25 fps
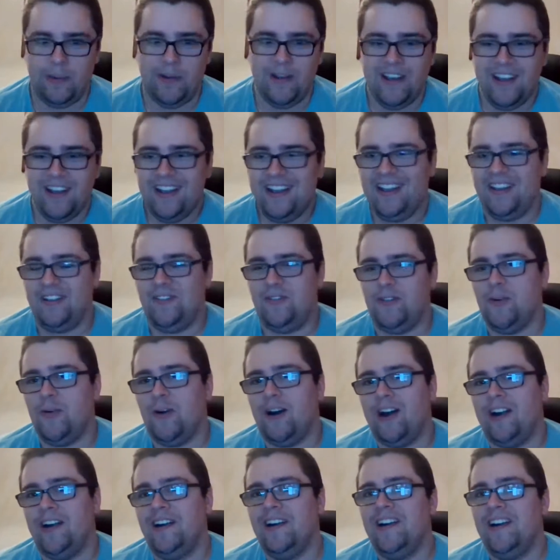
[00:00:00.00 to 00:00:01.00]
RIP
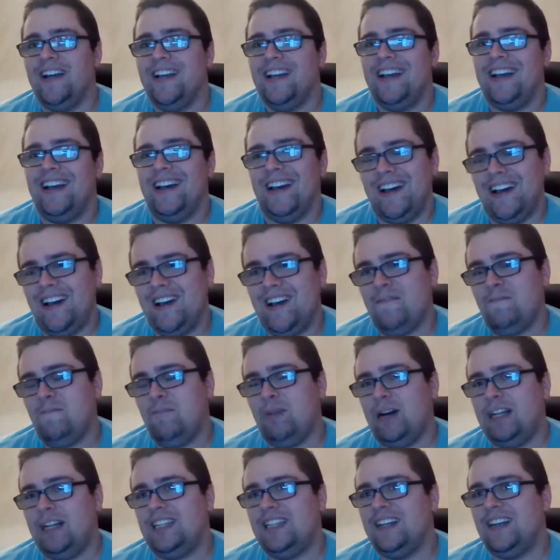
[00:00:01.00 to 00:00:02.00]
if you are, uh,
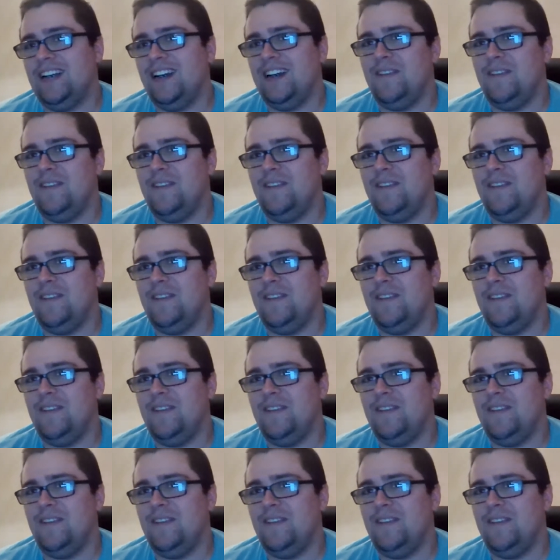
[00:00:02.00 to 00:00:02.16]
but,